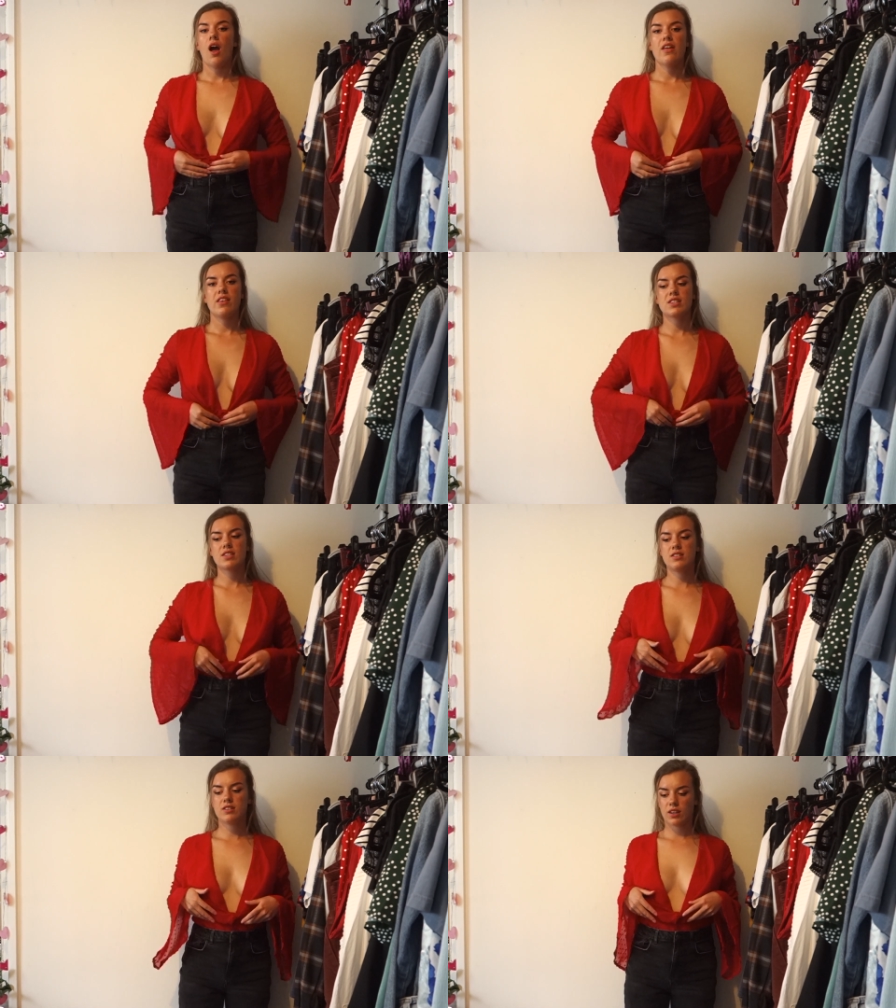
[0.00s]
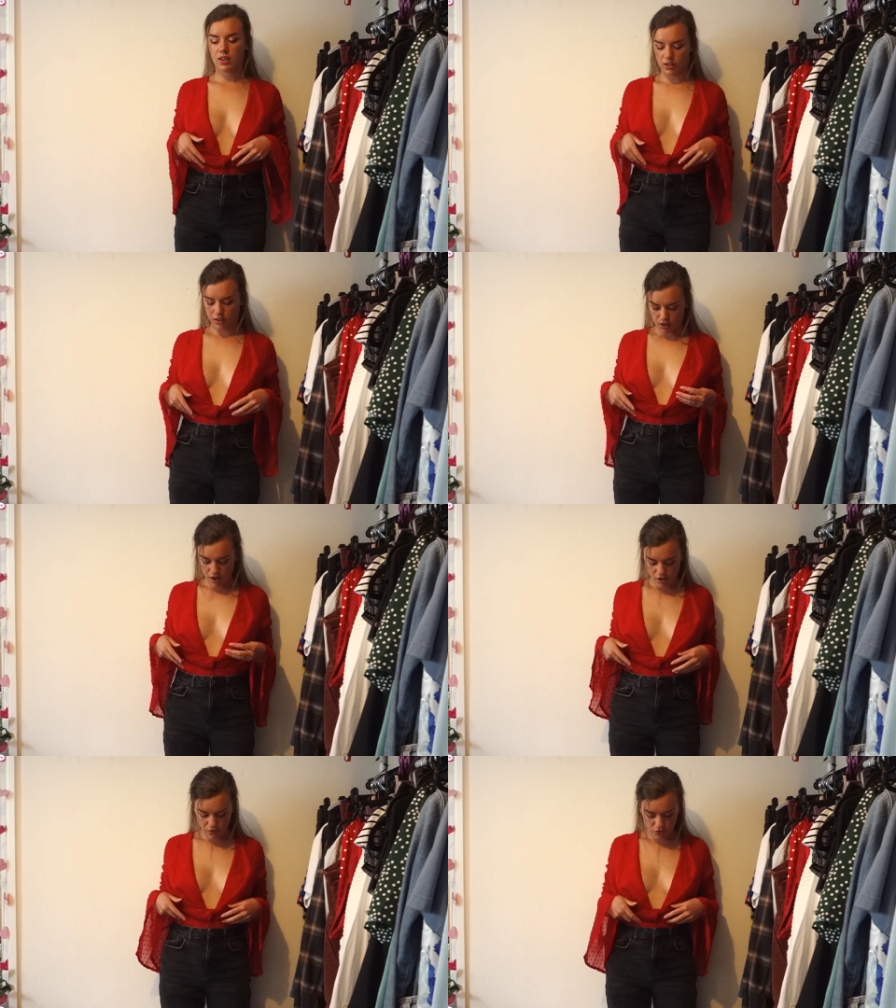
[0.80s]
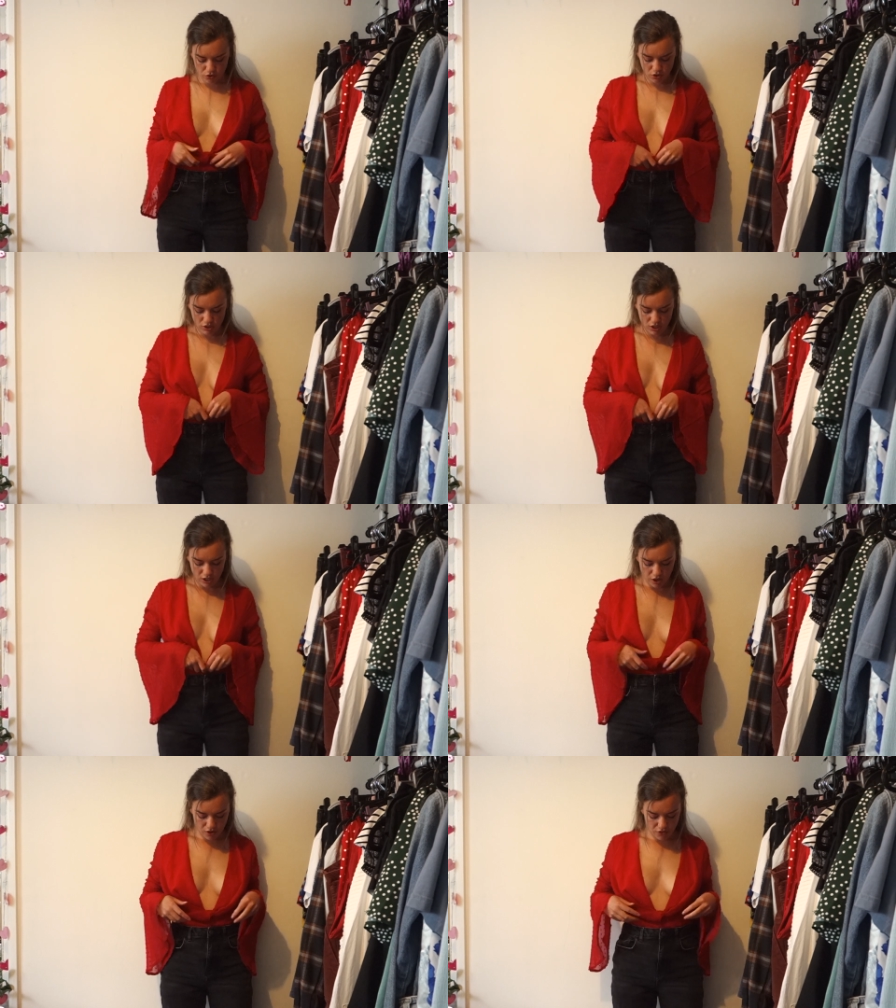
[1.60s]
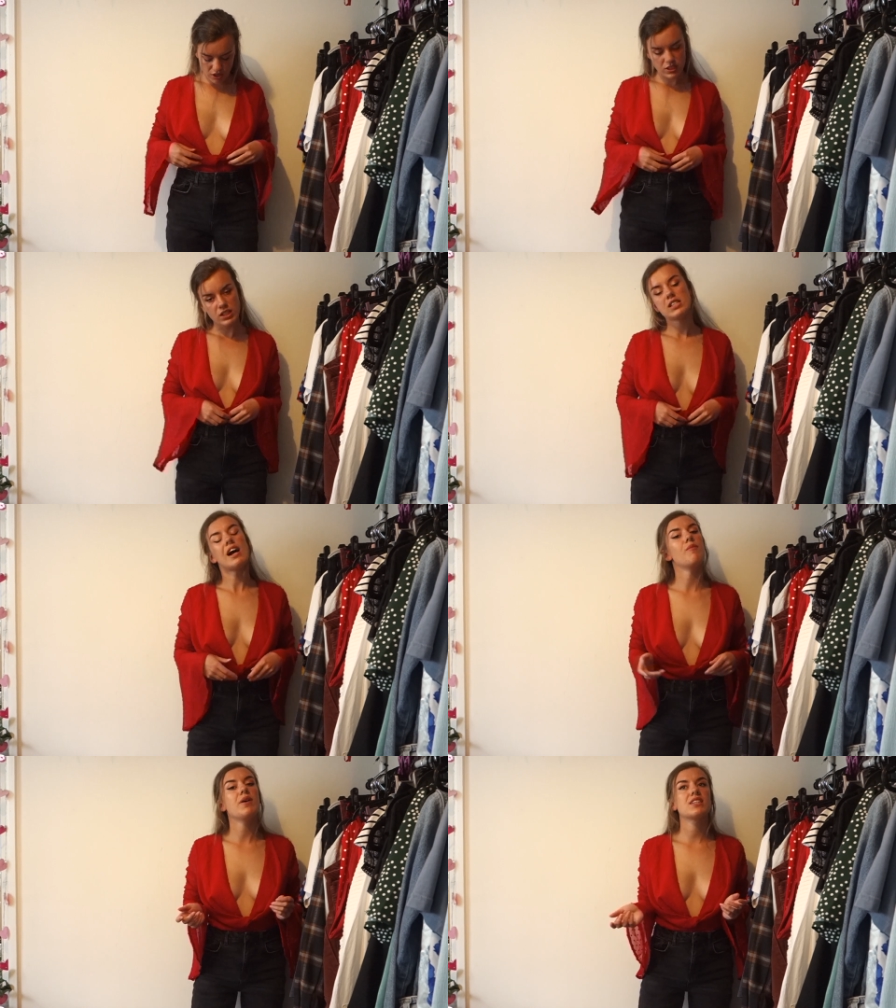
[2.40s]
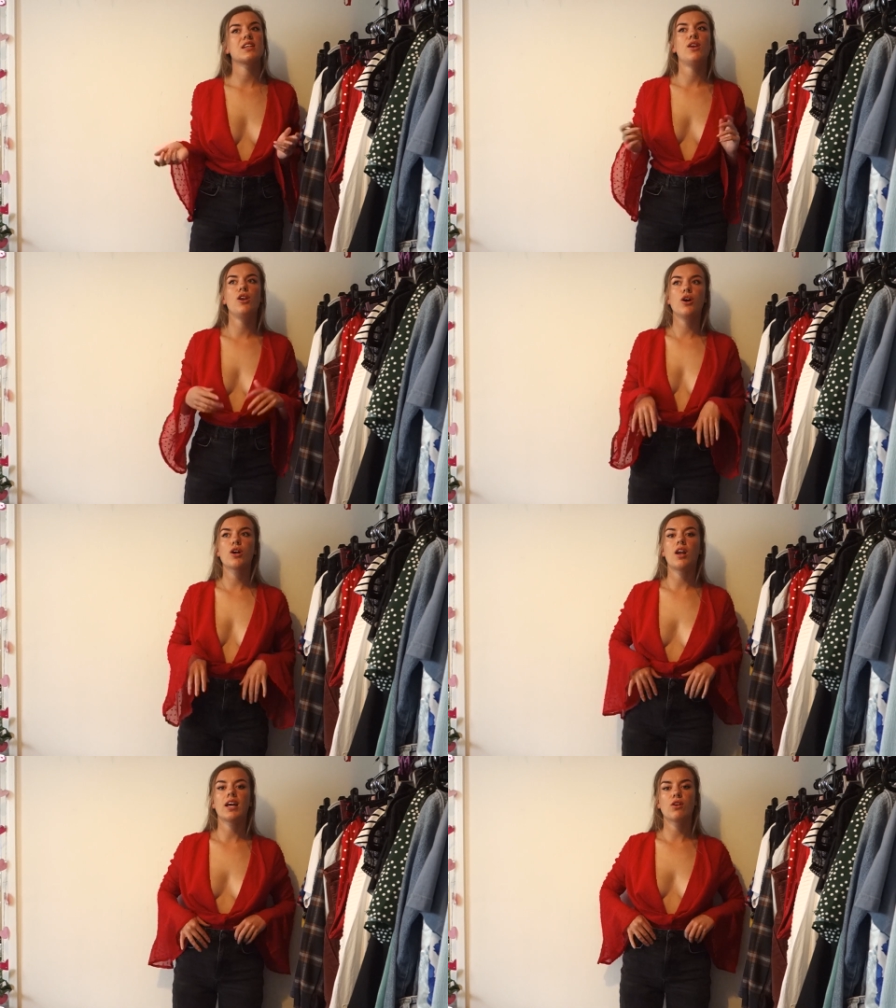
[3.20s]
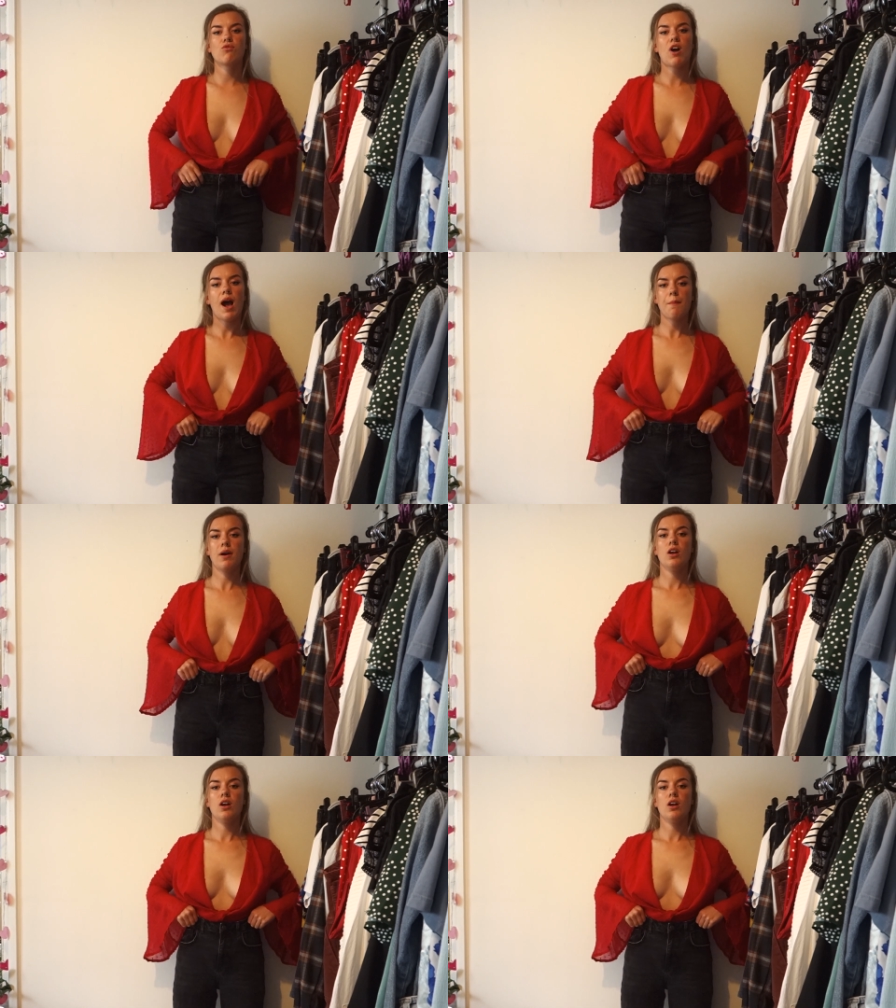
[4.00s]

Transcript: This kind of crossing over detail makes it look like a wrap